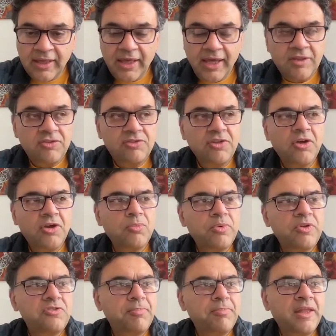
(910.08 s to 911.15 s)
And so we
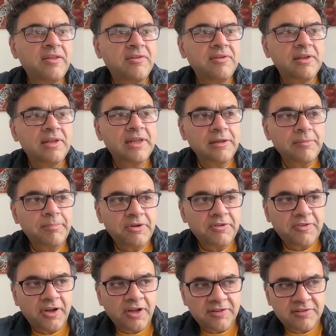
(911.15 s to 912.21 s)
spent a little bit of
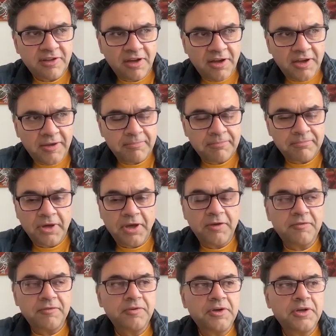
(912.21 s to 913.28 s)
our time
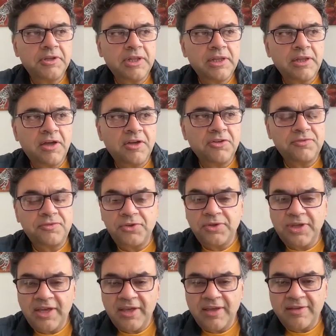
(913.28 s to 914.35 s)
over the last few
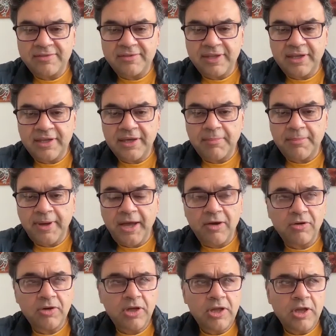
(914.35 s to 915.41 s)
years thinking about